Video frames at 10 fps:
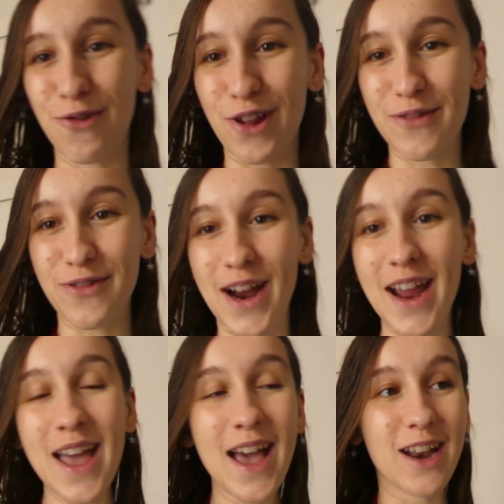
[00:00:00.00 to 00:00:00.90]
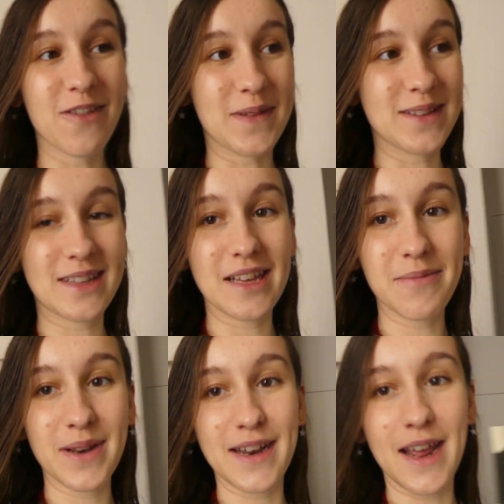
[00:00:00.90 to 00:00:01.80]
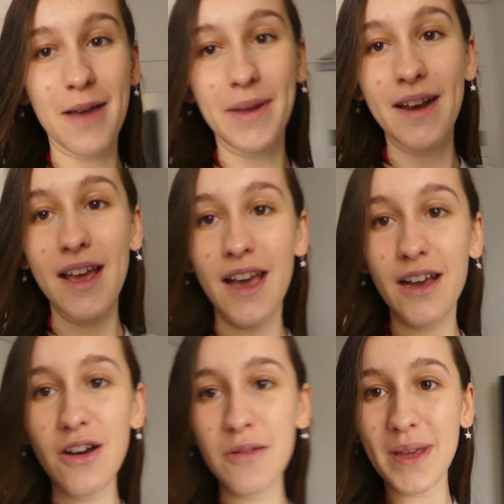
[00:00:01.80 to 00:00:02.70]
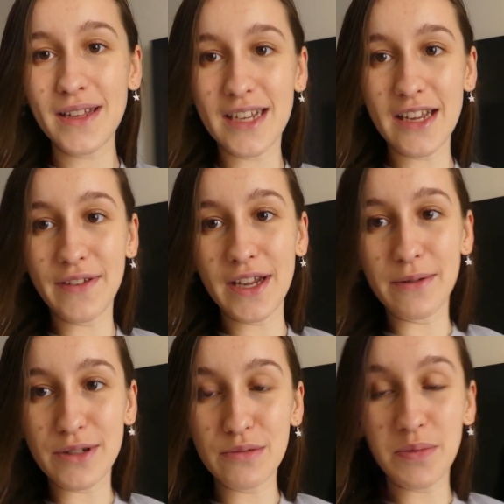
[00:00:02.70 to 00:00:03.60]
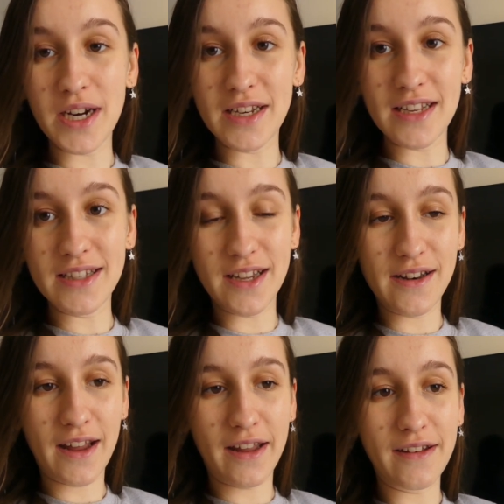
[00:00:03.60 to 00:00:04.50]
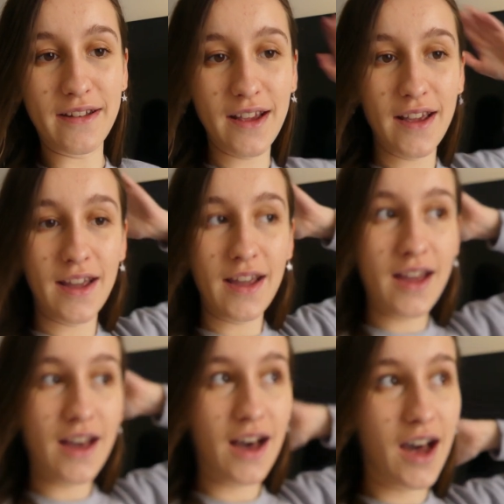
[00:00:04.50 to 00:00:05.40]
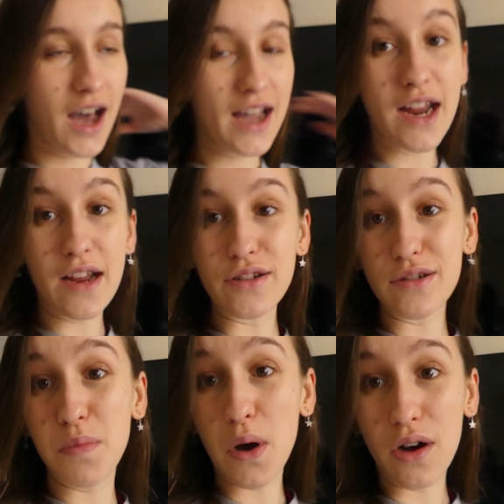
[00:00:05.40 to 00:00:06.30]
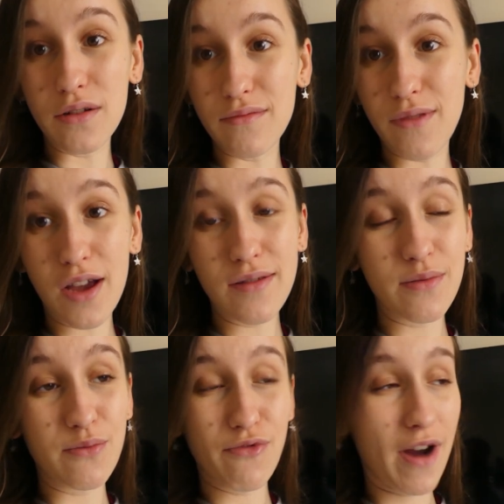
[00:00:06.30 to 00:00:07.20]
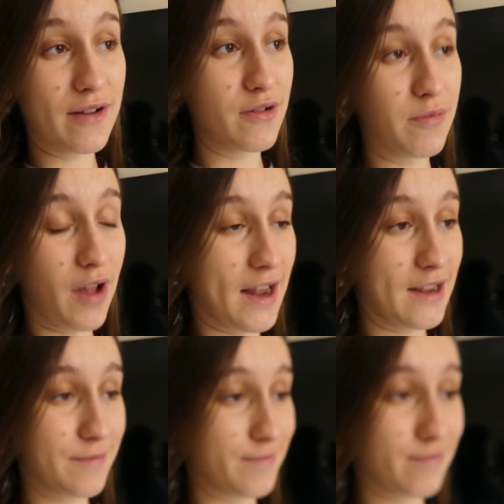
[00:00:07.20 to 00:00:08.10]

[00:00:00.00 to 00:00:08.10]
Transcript: all over it and I've been sleeping in it. I mean, I've got a big TV which is pretty decent, and I just put on some random, like,